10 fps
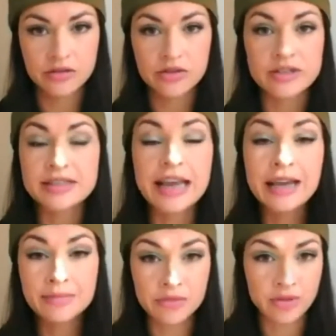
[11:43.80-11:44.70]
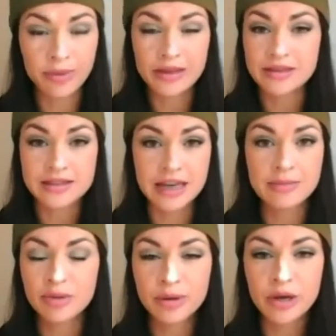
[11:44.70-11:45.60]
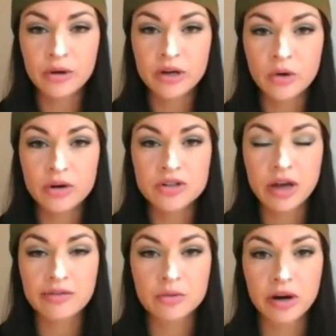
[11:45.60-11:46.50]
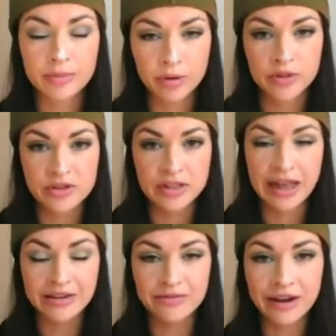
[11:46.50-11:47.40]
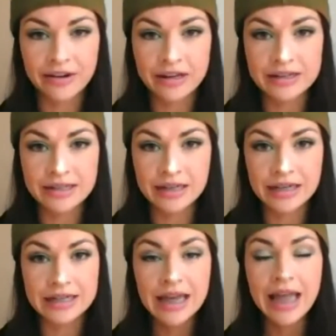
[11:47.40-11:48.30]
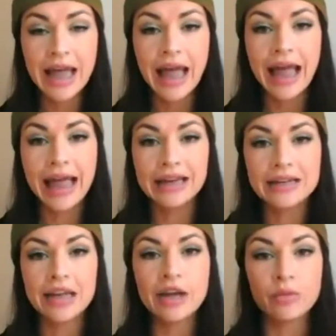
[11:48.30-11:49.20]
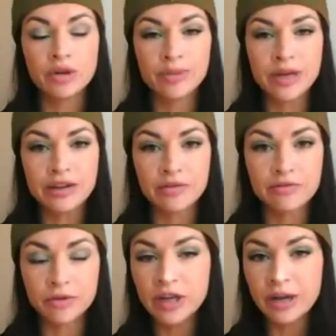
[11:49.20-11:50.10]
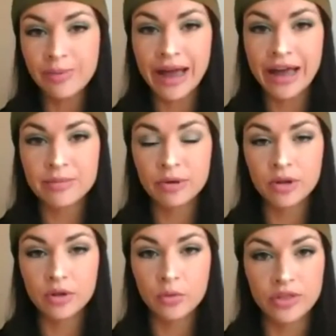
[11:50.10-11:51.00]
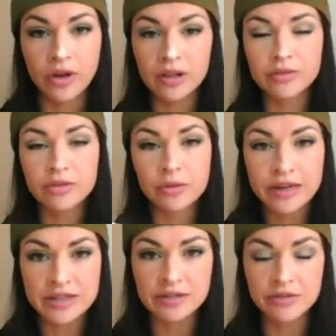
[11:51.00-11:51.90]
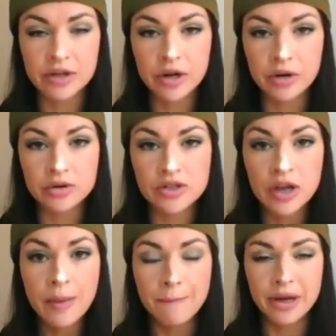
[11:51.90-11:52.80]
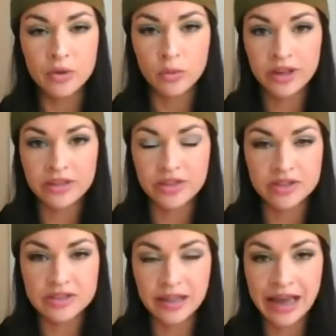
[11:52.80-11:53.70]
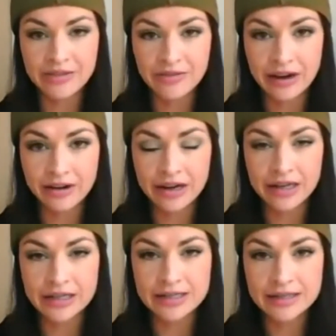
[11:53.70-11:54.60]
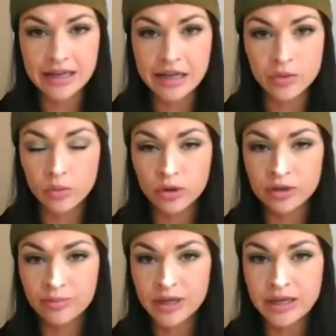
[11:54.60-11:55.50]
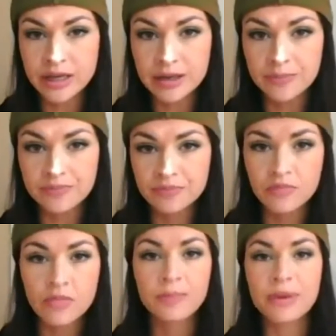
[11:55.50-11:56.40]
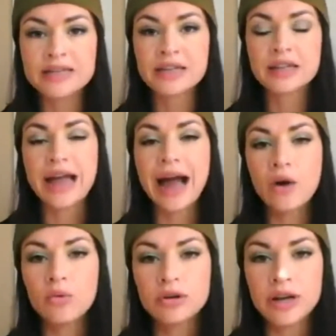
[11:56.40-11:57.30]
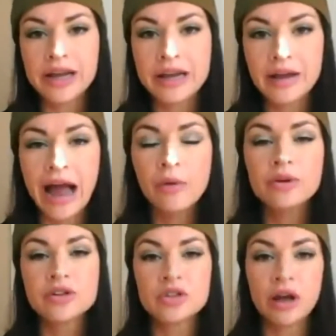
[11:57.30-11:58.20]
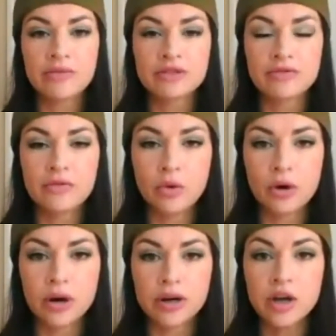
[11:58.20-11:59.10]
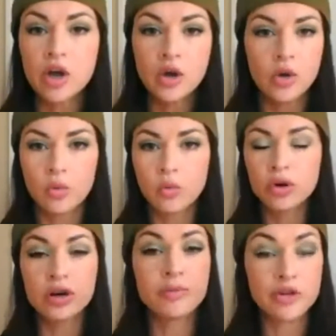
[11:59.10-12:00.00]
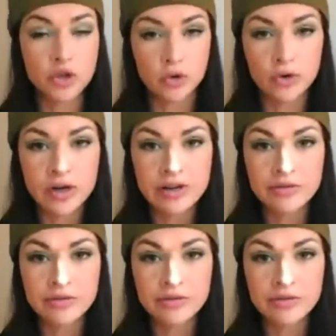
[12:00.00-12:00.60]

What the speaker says: the Bitcoin Core software, but with a slight variance in it, and it would be fully compatible with all of the rest of the nodes, but with the slight variance, it would be basically how would a soft fork, would a majority